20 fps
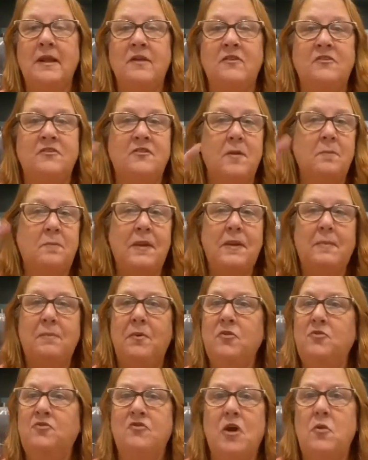And some
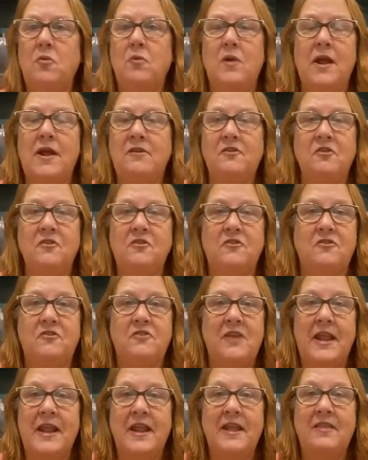people don't
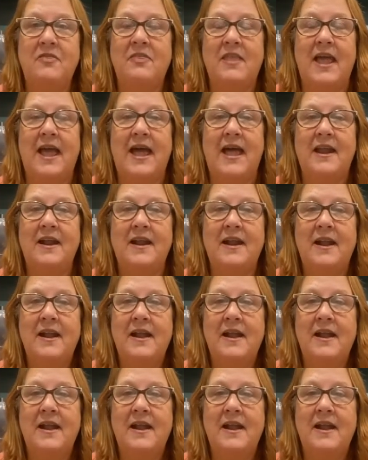understand that.